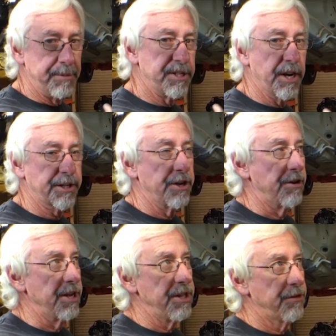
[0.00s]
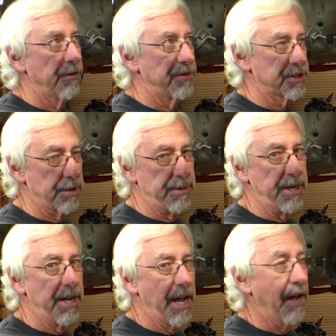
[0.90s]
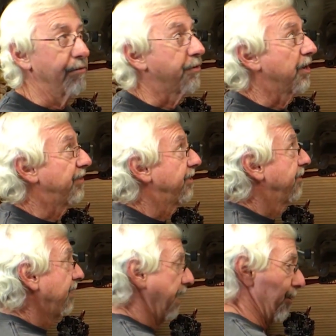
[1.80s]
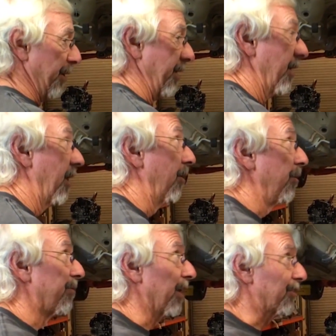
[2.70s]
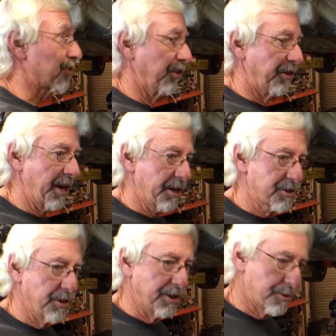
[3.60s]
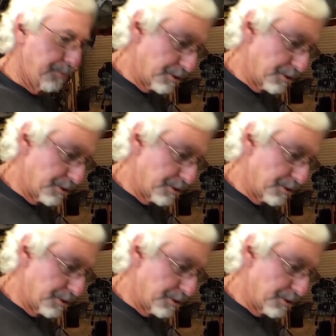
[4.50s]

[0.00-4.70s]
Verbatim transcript: going to be tucked underneath or if it's going to be out in front of it. Anyway, we've got this cleared out, so let's